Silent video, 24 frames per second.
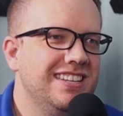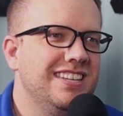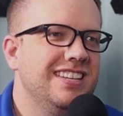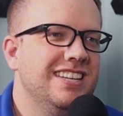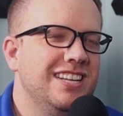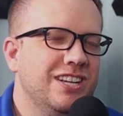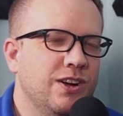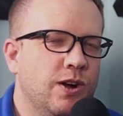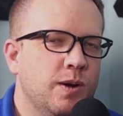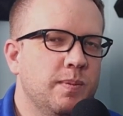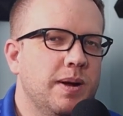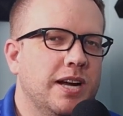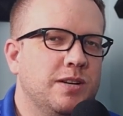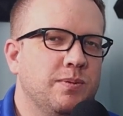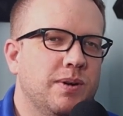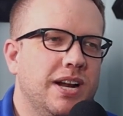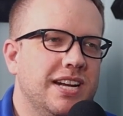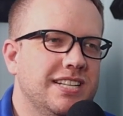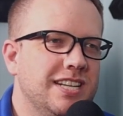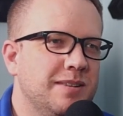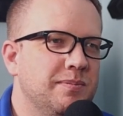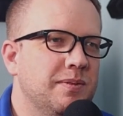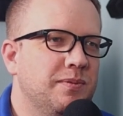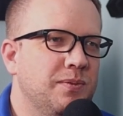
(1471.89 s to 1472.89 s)
Going back to what I
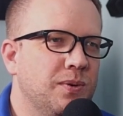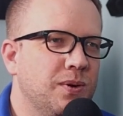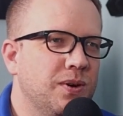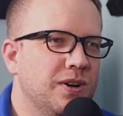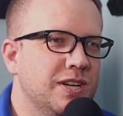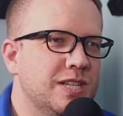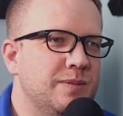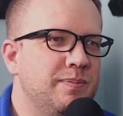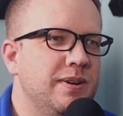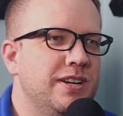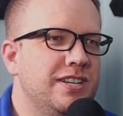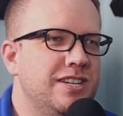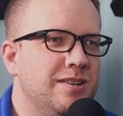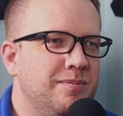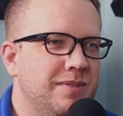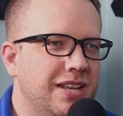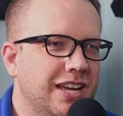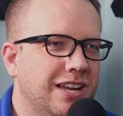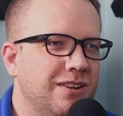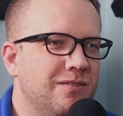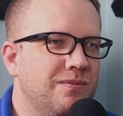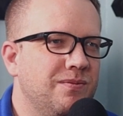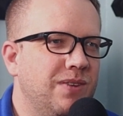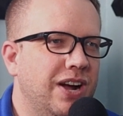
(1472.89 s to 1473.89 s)
said before, a spaceship
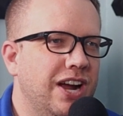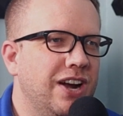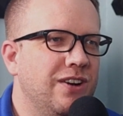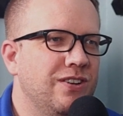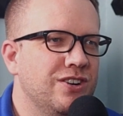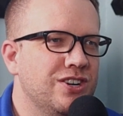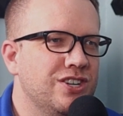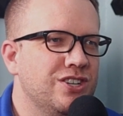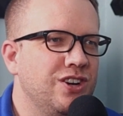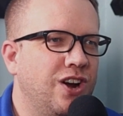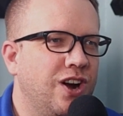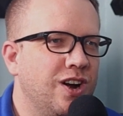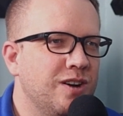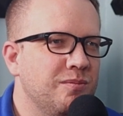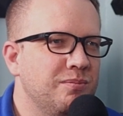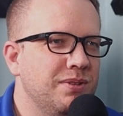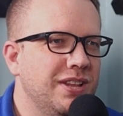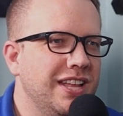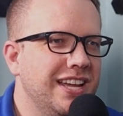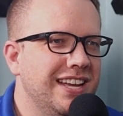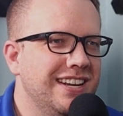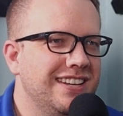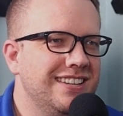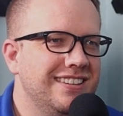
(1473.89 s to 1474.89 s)
that can fire a shard
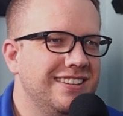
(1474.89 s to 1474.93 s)
plate.